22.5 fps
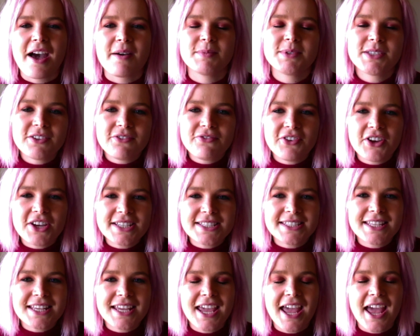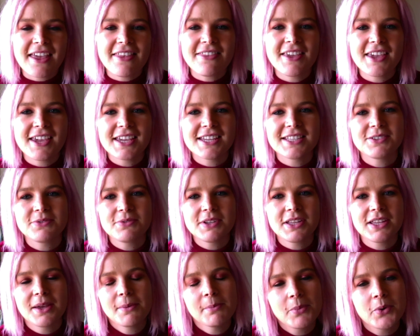So firstly, I think it's
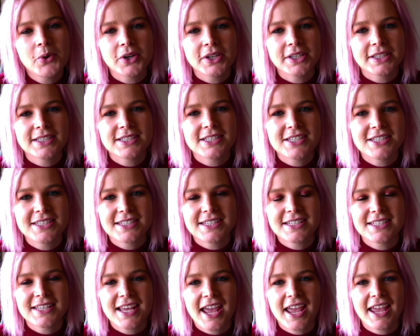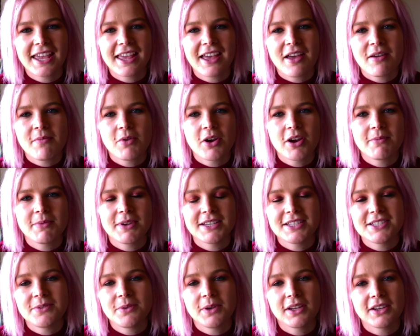really important just to take a moment
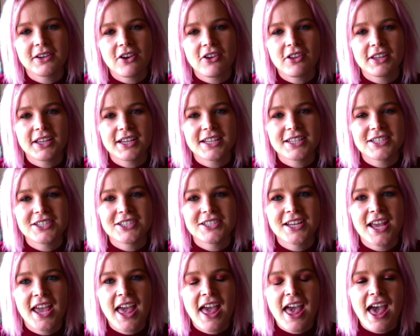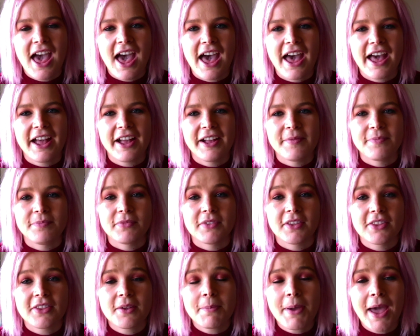to acknowledge
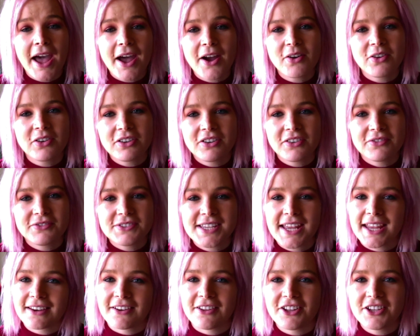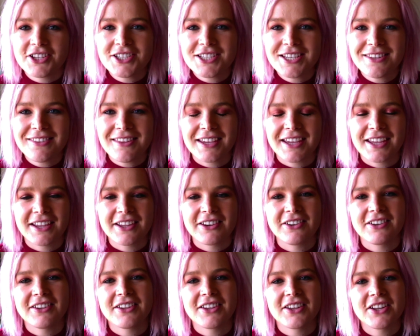the power of technology that
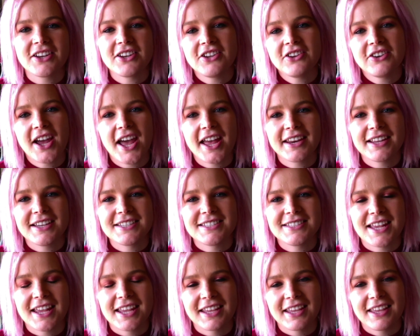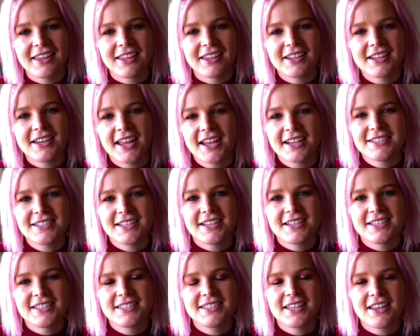can unite us and can connect
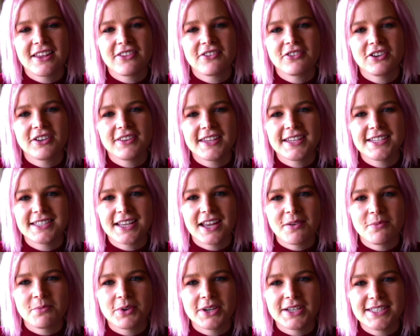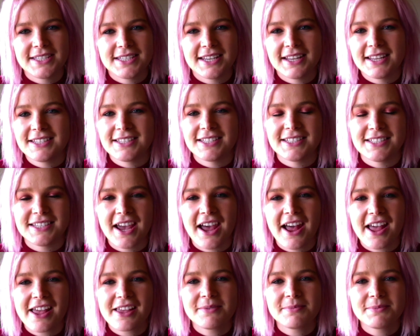us through these unprecedented
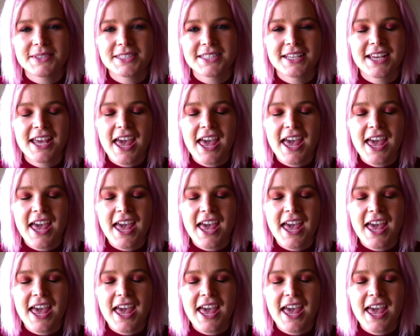times.